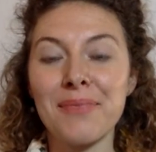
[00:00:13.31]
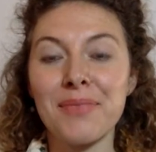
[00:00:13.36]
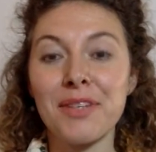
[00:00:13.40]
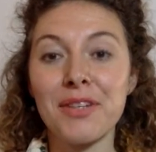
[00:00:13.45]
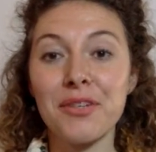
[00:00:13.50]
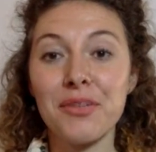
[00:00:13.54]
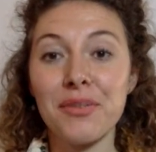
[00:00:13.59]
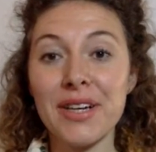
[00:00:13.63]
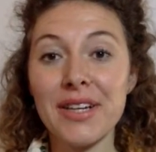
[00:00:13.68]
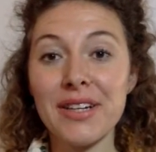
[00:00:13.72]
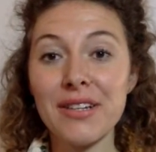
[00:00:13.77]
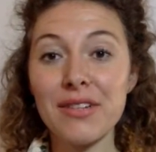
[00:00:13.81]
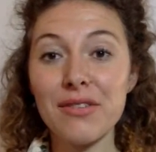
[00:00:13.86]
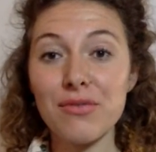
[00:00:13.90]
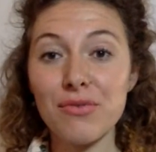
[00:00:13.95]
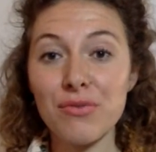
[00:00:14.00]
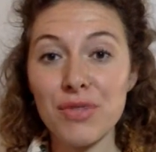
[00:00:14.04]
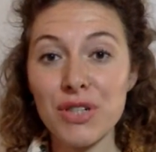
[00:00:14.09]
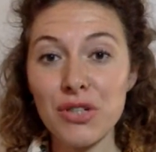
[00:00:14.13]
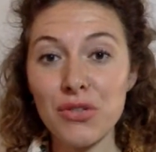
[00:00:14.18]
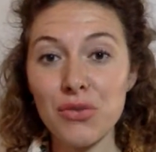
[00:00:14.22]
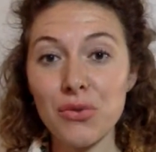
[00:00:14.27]
creating
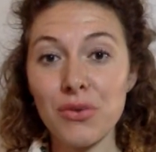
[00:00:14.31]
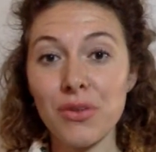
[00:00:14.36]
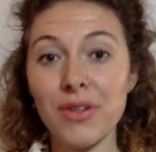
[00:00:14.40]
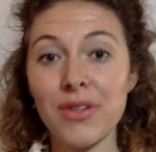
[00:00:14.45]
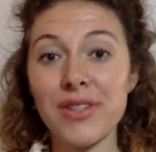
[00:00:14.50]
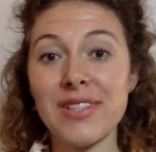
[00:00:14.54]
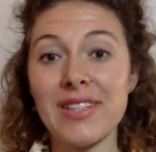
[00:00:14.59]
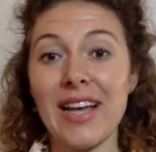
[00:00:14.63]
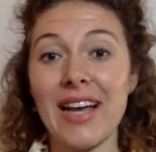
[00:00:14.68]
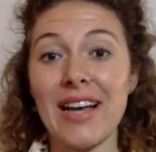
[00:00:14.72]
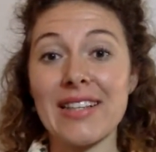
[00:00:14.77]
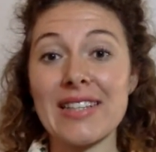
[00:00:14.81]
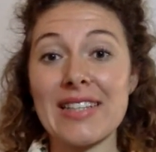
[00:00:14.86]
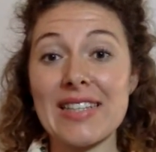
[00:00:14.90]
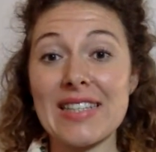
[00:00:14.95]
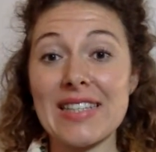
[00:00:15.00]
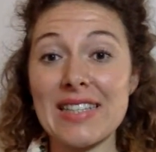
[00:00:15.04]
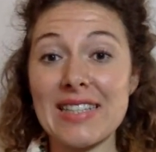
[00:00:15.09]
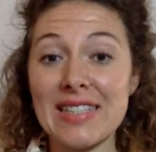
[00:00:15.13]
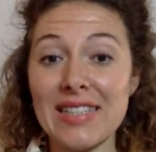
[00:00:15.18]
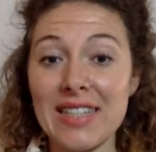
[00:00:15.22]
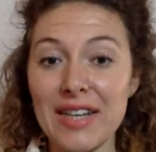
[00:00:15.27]
rituals as a
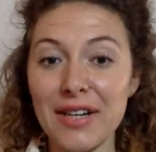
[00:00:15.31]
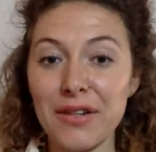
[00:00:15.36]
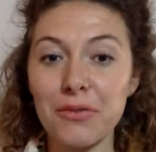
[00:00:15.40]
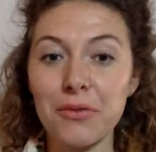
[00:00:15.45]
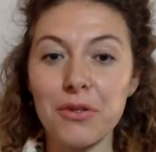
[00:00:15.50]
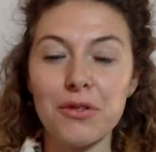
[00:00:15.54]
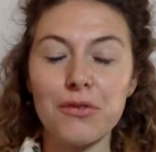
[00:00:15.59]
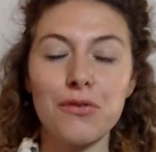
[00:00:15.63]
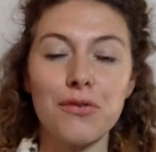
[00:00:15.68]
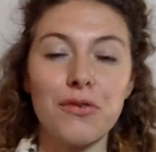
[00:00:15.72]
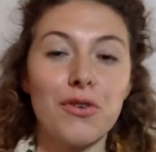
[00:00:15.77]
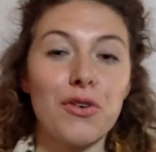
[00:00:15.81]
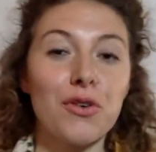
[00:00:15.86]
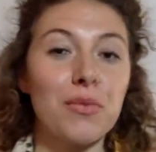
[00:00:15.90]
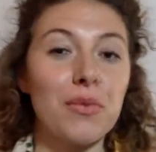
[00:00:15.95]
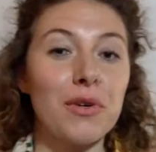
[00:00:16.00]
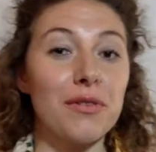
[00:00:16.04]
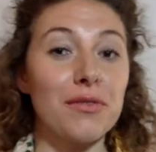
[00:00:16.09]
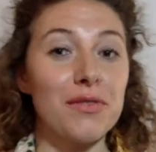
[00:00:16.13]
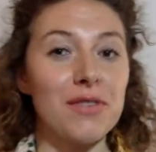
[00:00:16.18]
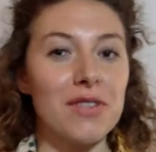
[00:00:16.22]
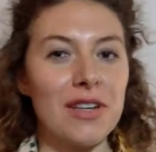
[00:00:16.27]
sacred form
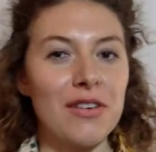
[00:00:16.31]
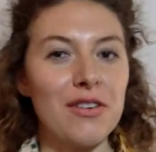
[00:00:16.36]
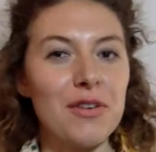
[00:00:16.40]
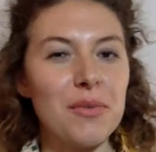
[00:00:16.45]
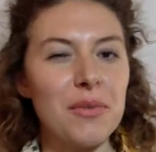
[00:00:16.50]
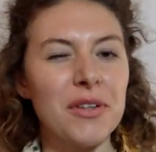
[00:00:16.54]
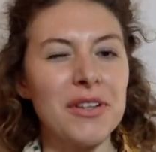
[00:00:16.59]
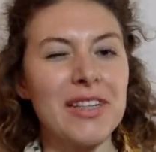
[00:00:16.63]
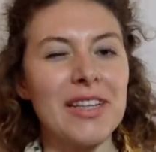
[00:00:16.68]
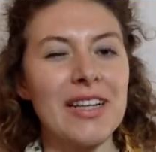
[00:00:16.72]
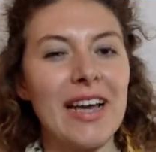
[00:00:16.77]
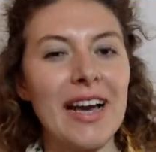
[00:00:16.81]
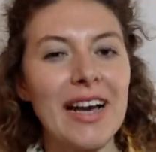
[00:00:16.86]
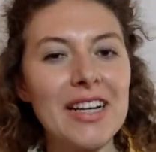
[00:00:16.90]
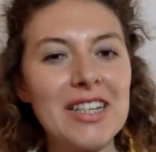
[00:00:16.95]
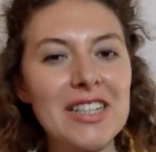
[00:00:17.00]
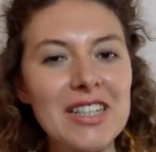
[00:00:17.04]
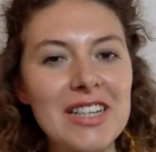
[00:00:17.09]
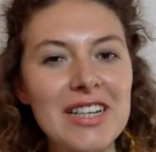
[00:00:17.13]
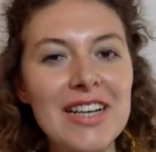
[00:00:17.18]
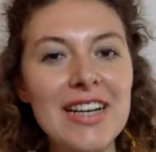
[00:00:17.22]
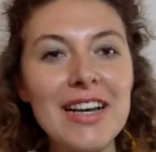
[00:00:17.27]
of ceremony, and
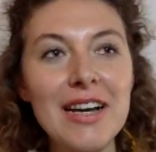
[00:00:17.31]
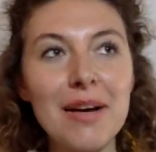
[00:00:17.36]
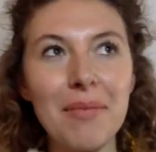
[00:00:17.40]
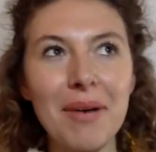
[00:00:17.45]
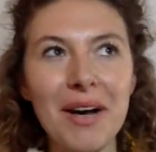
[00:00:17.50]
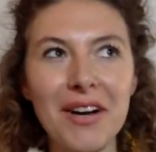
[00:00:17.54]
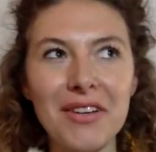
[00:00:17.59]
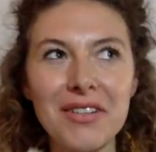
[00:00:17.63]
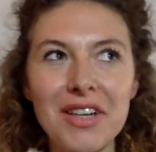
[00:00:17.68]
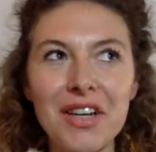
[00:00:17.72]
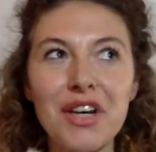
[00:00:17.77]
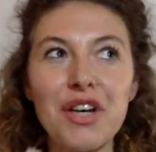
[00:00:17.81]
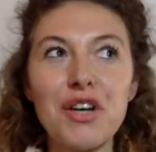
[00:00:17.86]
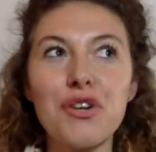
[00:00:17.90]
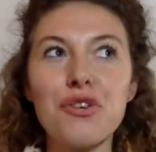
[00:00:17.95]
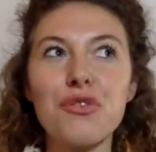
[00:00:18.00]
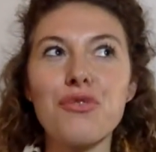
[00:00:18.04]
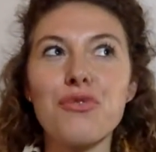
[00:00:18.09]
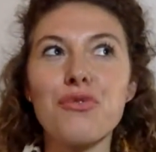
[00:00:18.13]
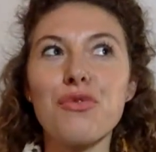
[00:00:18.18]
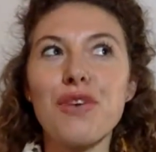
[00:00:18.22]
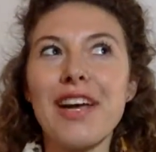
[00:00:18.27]
actually about
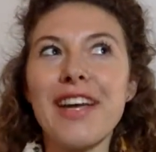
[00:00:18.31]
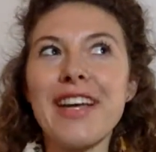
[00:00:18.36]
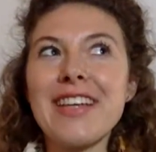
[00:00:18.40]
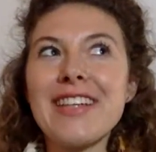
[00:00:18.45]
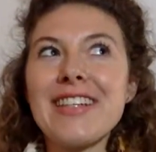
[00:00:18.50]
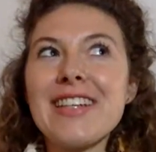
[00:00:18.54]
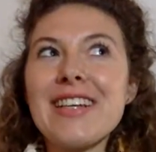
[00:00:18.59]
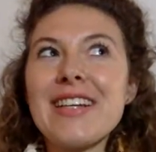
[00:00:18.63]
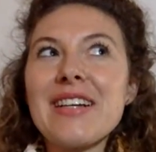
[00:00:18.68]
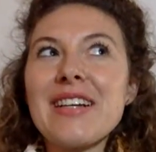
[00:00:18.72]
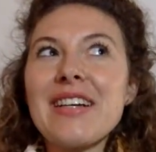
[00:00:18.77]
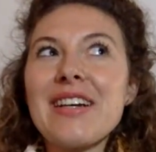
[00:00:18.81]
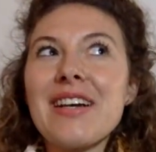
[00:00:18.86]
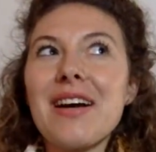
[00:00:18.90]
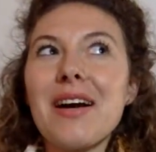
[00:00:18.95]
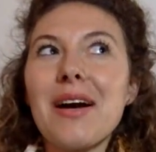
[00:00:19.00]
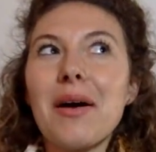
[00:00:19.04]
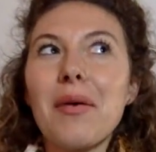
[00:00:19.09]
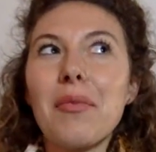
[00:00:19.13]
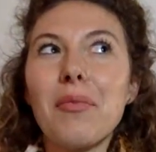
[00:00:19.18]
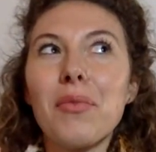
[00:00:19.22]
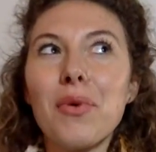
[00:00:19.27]
creating
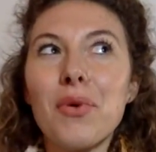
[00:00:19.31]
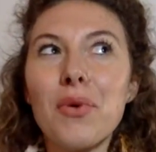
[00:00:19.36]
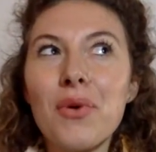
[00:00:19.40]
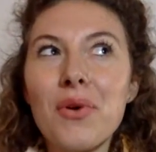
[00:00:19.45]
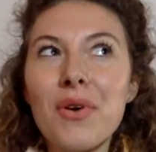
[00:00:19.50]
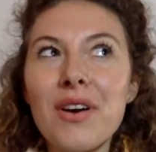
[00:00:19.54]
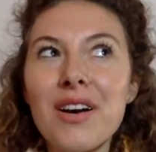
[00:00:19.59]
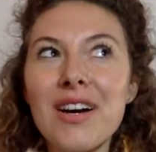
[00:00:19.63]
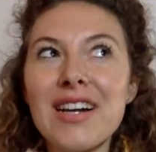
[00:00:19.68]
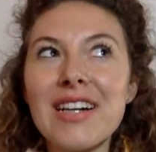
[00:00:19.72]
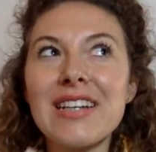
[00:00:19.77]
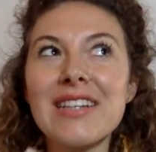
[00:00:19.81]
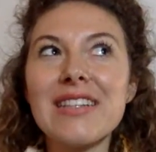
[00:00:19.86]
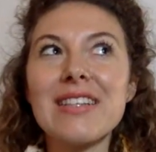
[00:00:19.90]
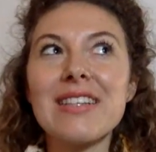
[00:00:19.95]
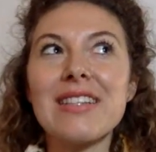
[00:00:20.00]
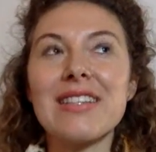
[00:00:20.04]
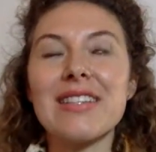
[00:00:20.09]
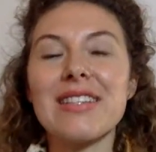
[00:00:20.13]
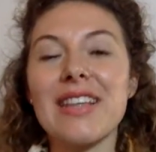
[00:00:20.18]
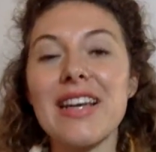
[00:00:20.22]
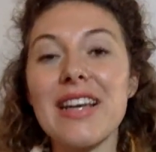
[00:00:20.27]
more
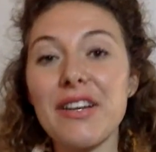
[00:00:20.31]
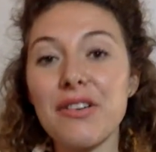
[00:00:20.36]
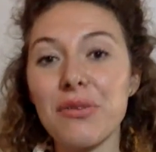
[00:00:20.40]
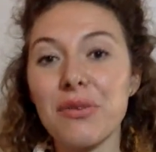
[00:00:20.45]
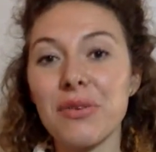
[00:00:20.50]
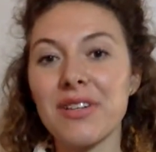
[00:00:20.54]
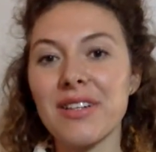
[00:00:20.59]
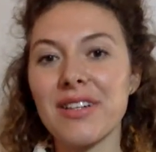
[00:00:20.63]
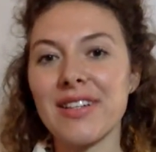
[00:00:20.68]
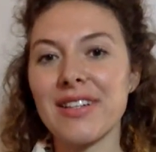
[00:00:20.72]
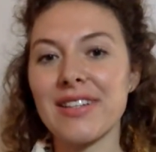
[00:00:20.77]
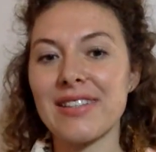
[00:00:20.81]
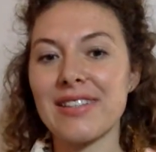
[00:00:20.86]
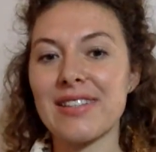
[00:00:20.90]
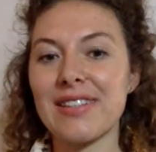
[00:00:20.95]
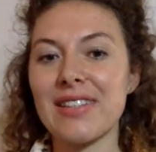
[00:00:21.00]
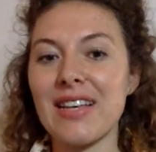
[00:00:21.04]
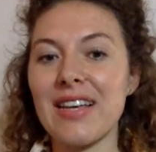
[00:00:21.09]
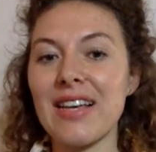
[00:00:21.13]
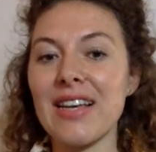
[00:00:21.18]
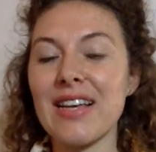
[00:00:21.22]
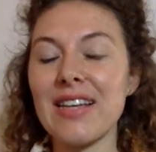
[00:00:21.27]
sacredness
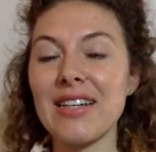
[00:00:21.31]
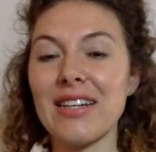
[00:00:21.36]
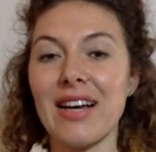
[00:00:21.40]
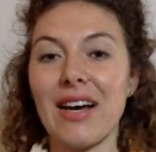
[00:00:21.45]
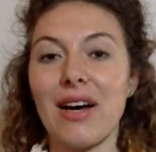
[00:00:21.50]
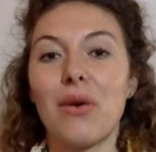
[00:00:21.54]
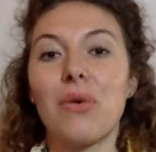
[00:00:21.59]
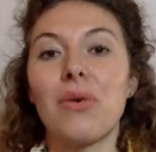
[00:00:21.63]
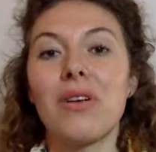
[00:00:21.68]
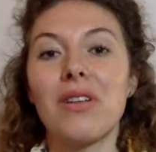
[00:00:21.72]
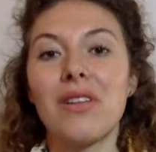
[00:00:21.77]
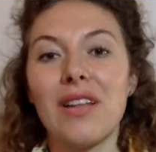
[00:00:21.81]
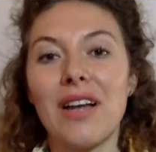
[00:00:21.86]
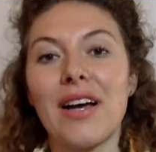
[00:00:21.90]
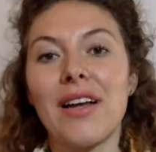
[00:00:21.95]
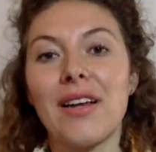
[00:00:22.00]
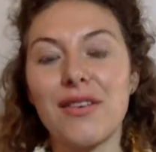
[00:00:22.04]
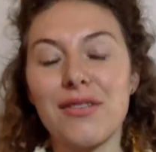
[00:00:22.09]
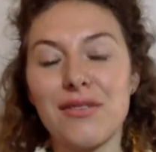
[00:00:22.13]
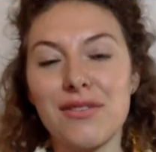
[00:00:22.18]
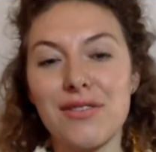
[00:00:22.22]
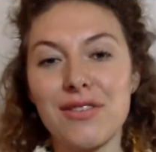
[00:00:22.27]
in our
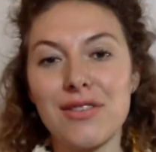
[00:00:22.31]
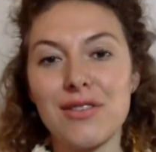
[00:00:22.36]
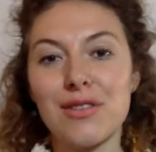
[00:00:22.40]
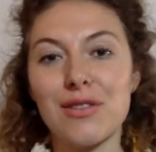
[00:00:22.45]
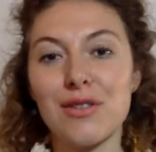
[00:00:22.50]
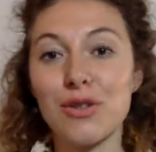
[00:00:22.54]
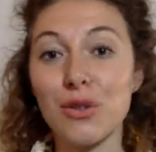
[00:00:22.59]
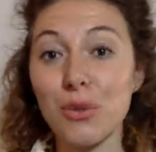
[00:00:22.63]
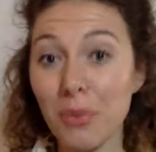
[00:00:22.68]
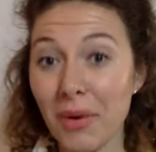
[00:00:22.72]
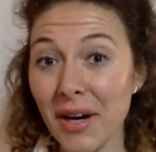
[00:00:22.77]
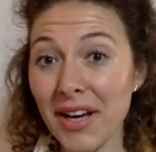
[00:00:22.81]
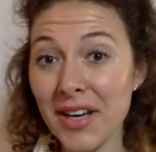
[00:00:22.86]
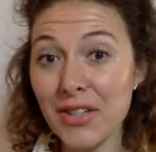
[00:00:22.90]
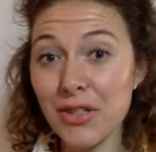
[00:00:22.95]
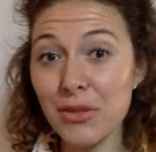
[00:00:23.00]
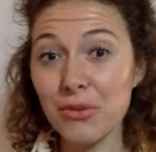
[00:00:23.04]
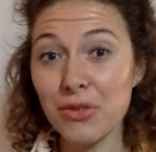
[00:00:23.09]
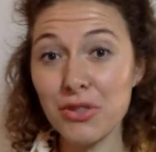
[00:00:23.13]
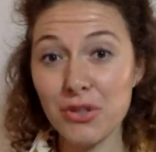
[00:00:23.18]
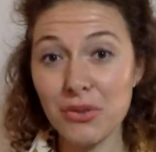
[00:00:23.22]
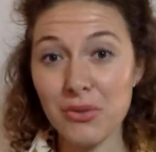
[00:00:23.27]
lives. So why
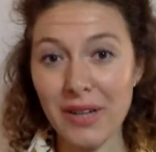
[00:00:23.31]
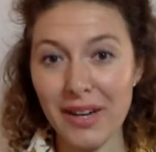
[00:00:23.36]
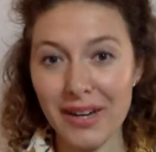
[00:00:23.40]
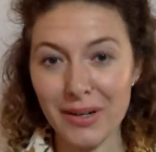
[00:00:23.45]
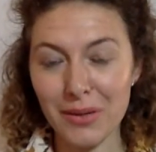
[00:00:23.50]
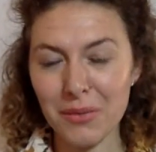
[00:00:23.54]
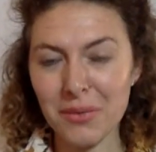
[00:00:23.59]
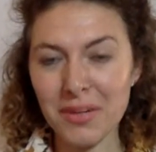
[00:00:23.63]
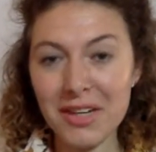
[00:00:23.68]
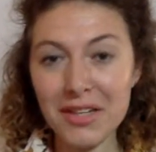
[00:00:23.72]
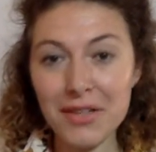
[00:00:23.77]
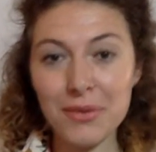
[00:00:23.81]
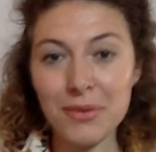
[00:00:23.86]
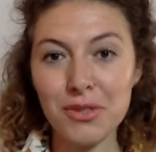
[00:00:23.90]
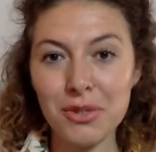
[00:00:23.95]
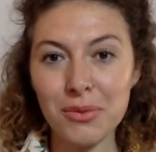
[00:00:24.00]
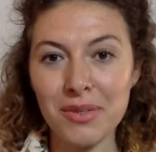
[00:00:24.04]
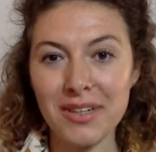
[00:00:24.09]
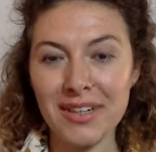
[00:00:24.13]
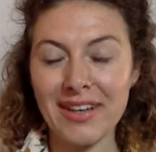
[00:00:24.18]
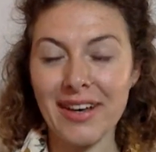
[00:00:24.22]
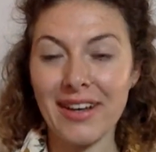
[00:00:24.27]
do we do that? Why do we
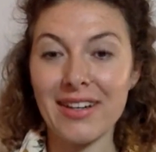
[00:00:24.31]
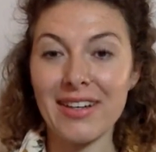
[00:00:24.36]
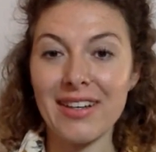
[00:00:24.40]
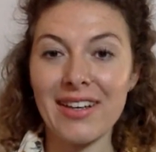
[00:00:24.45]
do it?